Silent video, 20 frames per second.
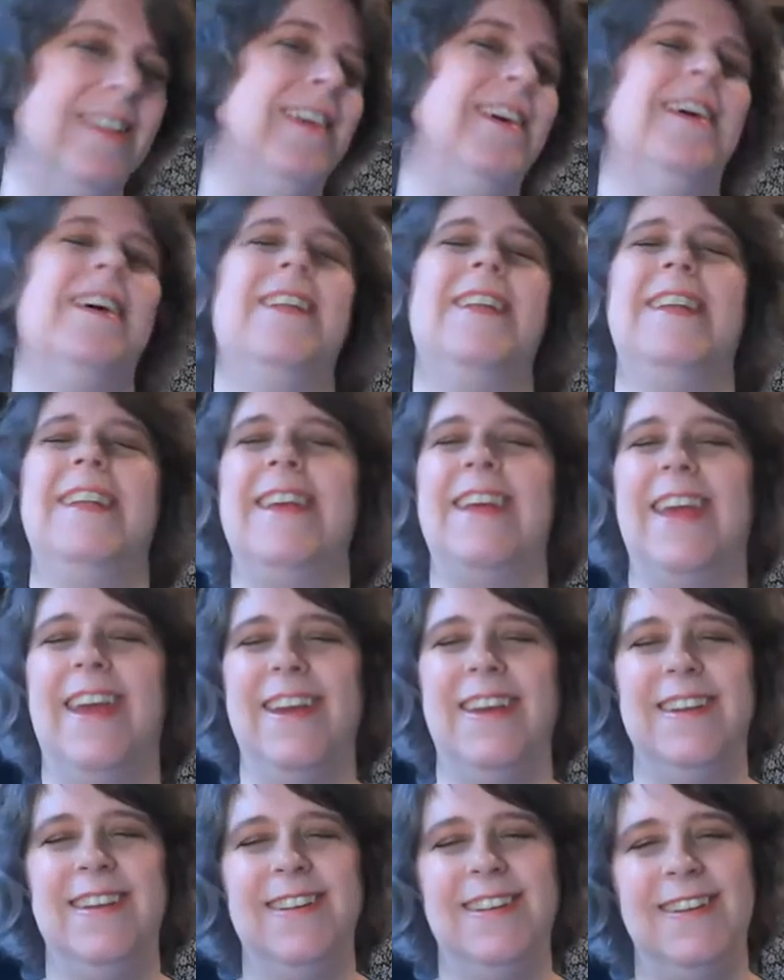on it
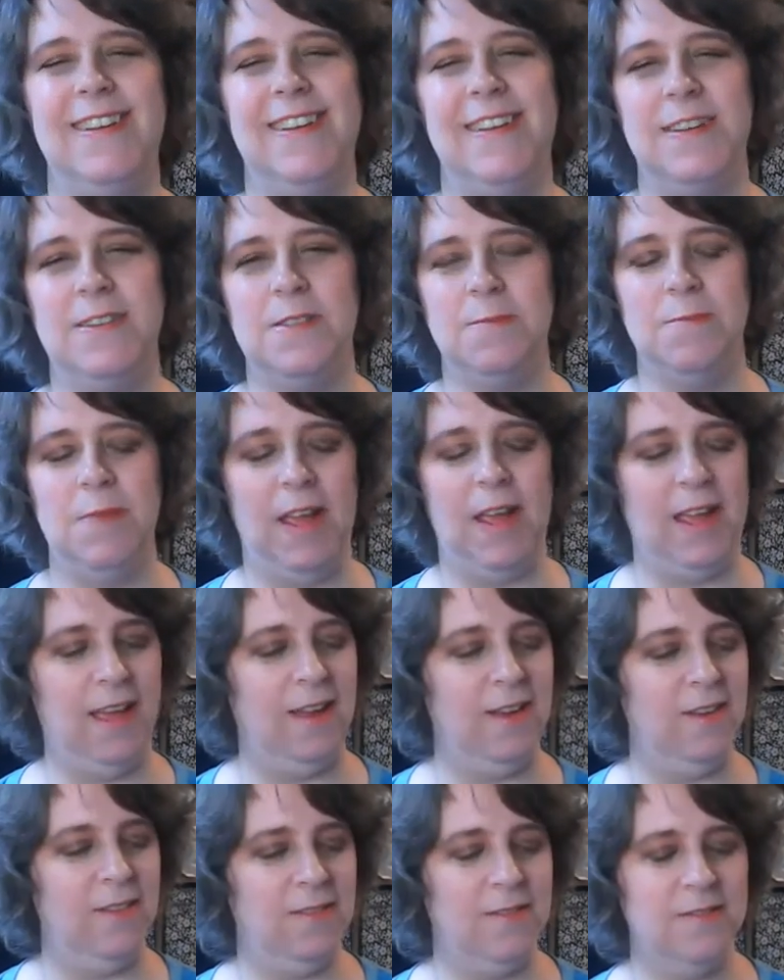again and
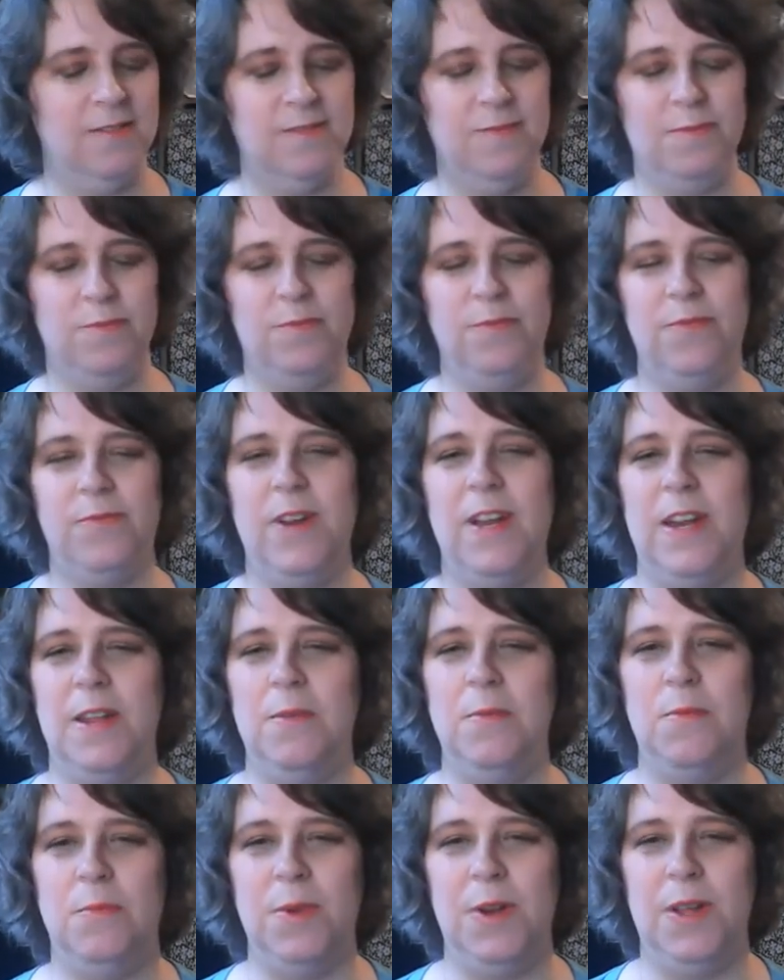making
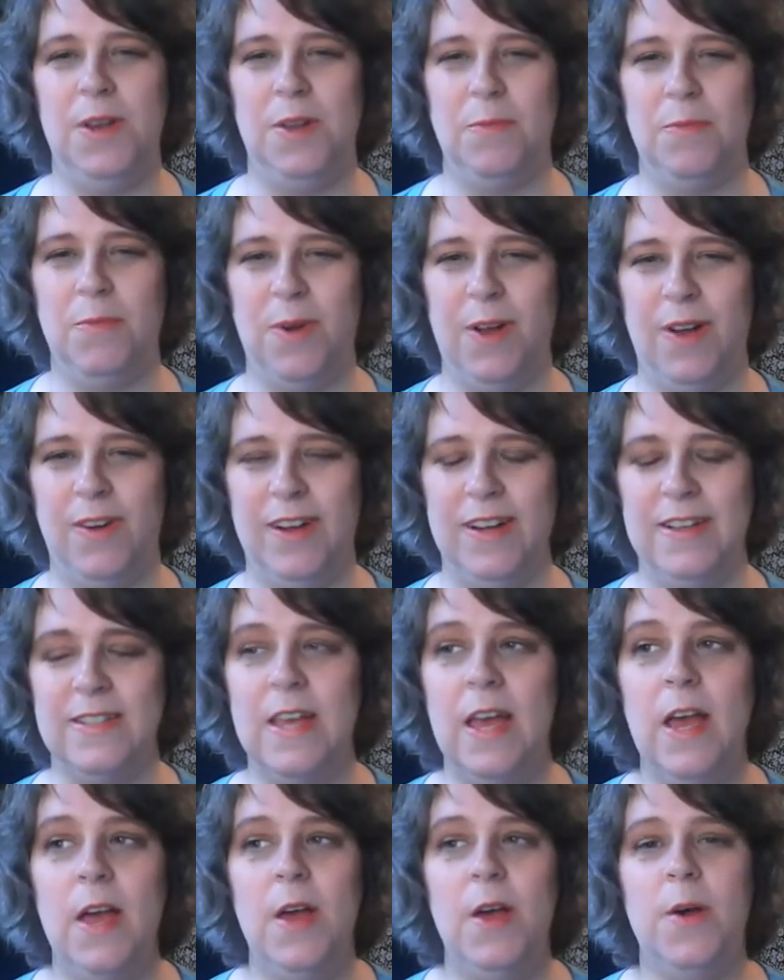pretty good progress.
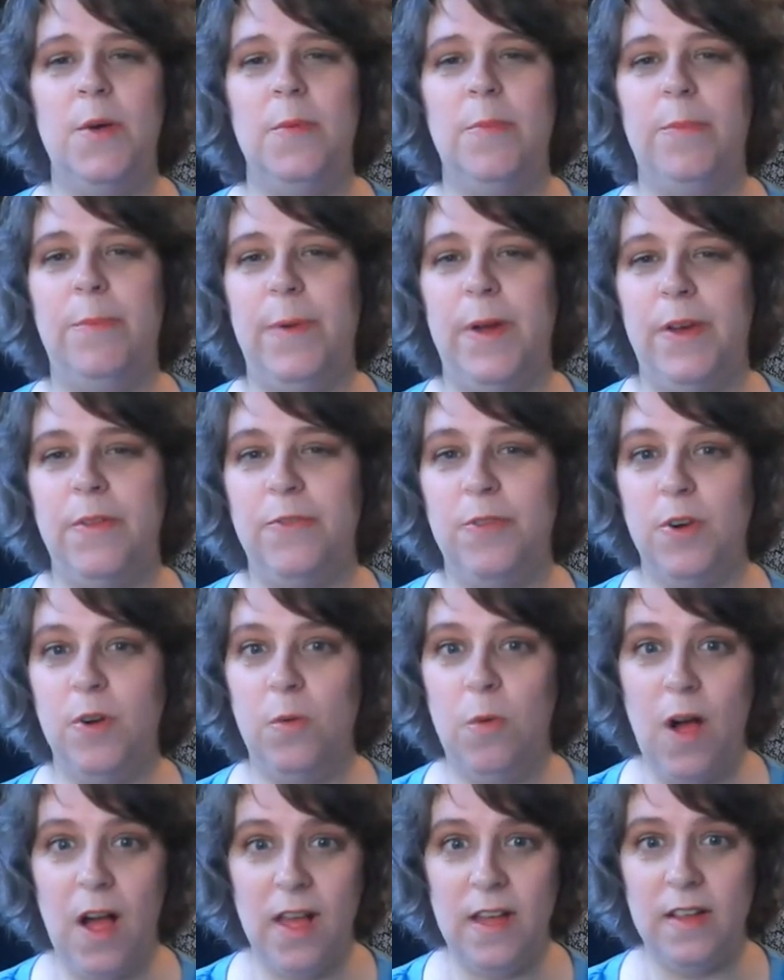But for a
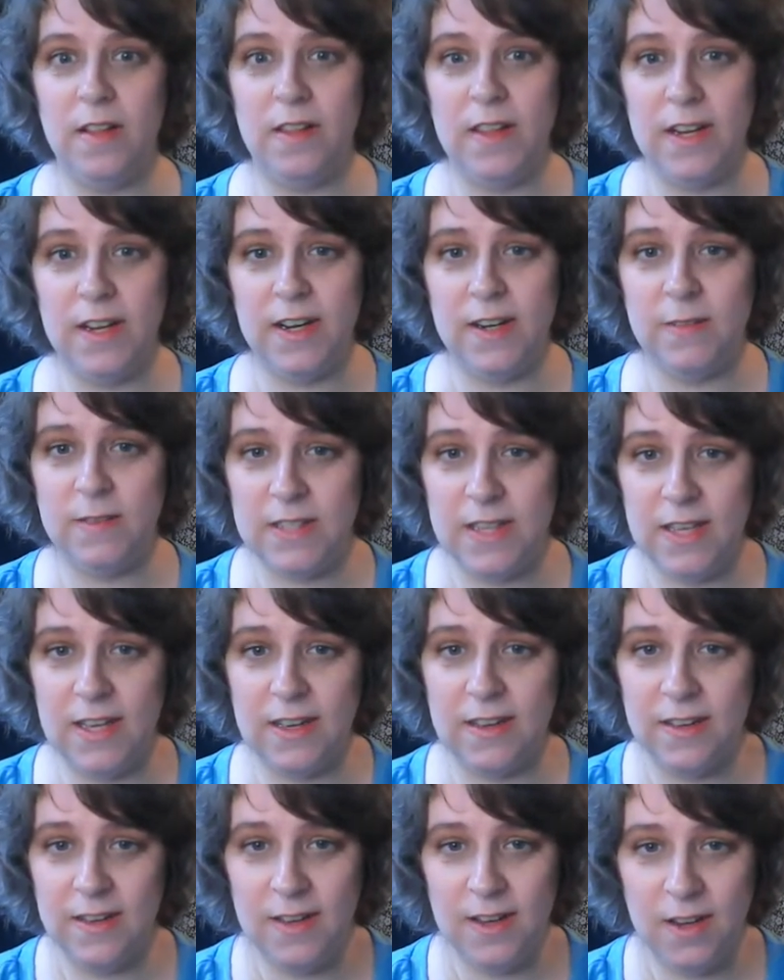while there, it was
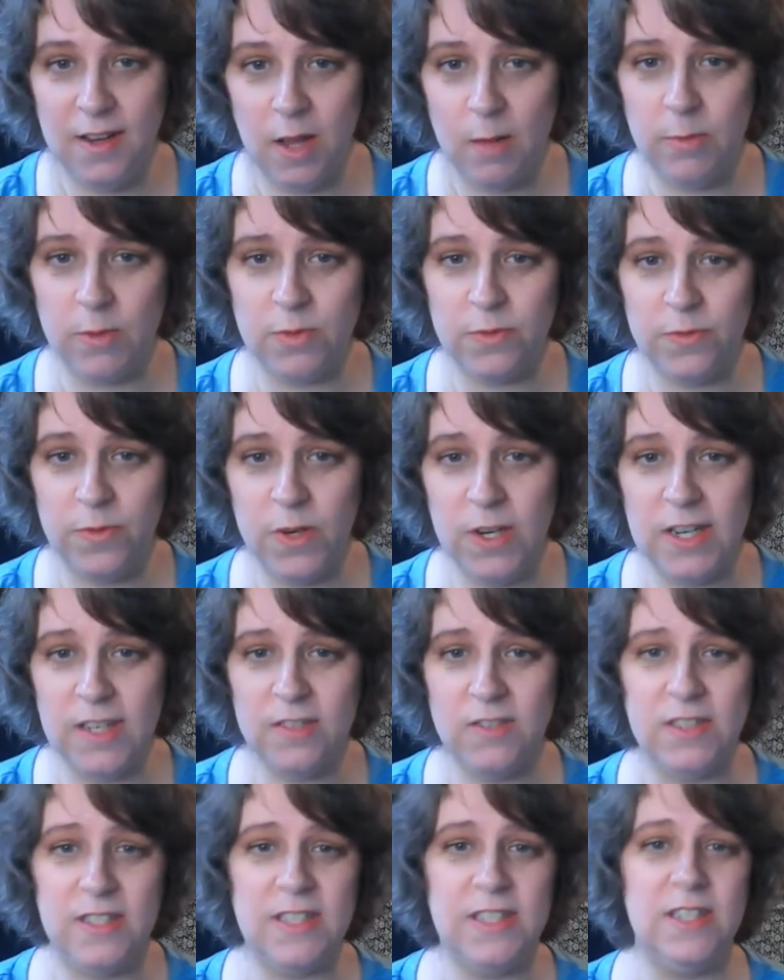like almost
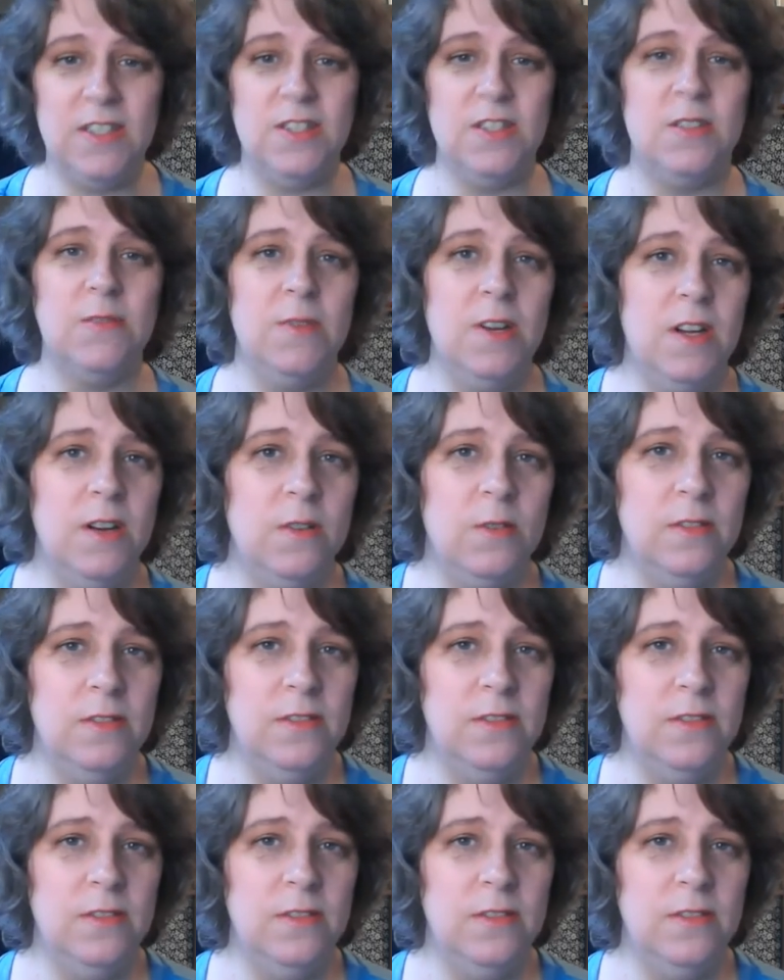400 stitches a row.